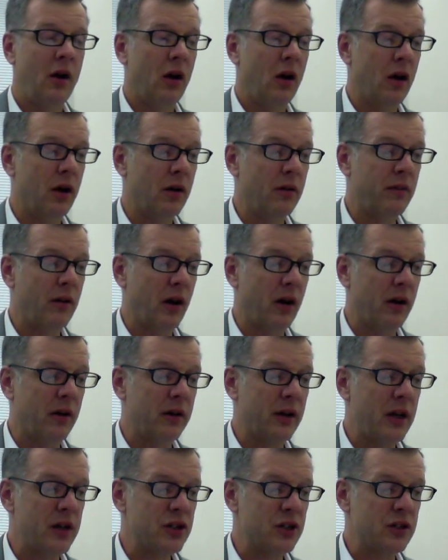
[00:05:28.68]
of our
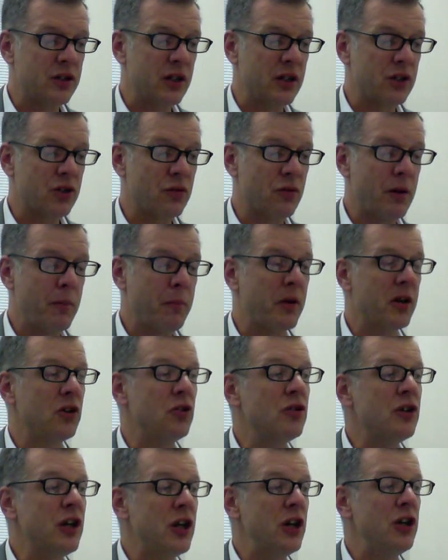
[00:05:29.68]
nation's history, but you
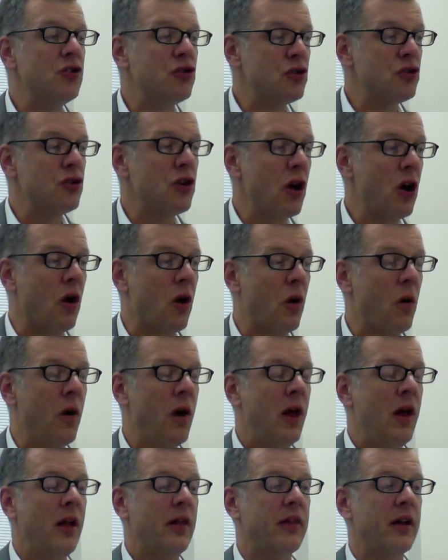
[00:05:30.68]
need to know
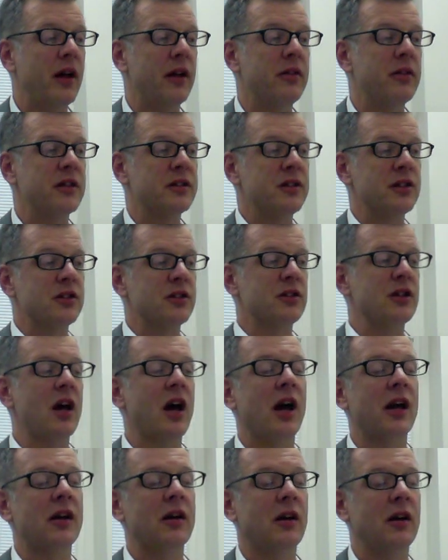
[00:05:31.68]
that this is
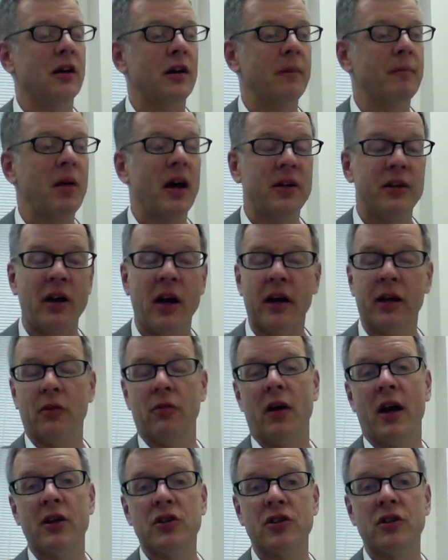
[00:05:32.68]
not a
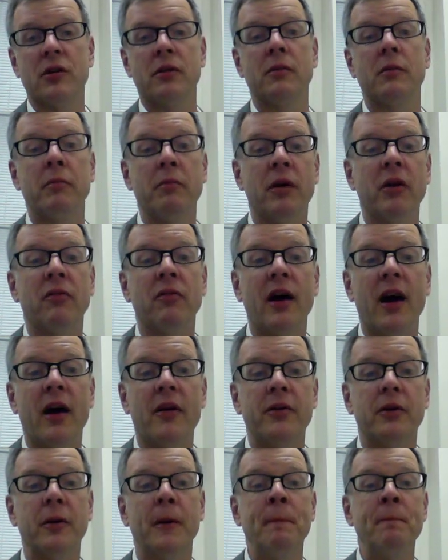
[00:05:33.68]
digression, but
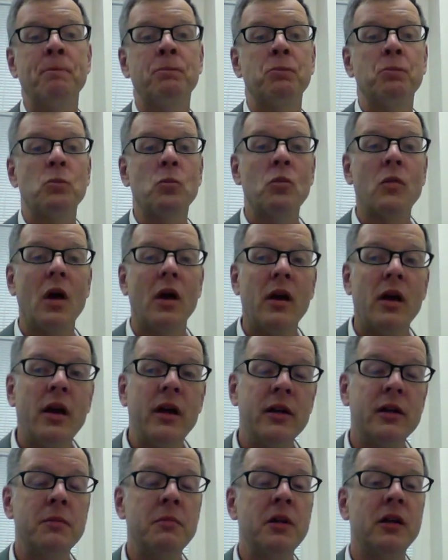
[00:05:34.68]
rather
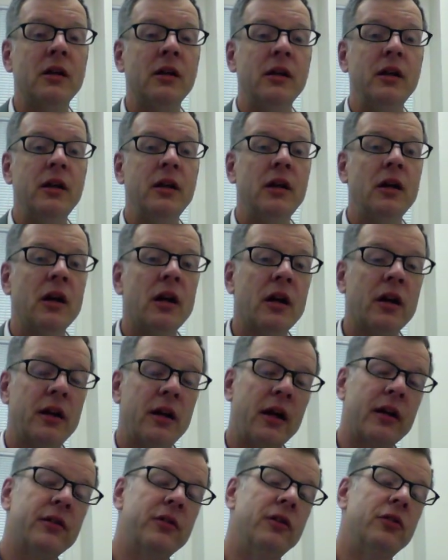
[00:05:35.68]
intimately
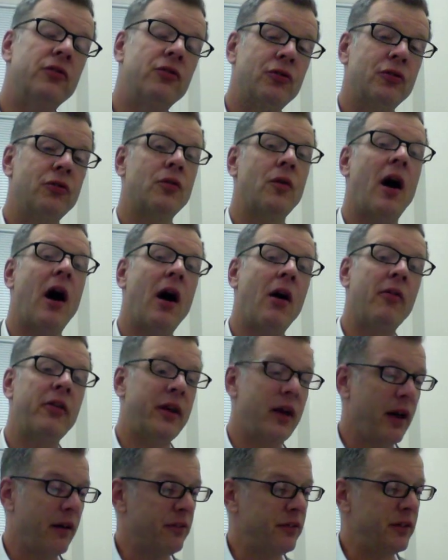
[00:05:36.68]
connected to how
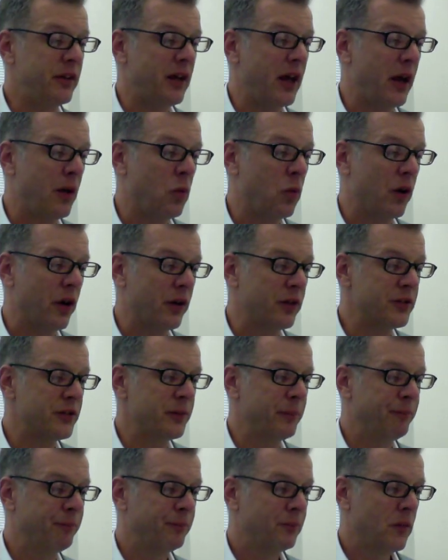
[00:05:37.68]
the FDA works.
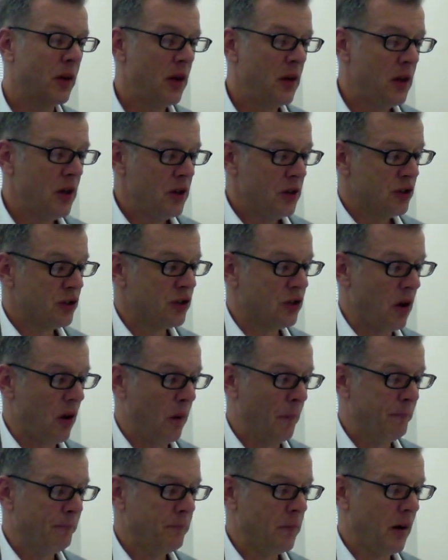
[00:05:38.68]
So,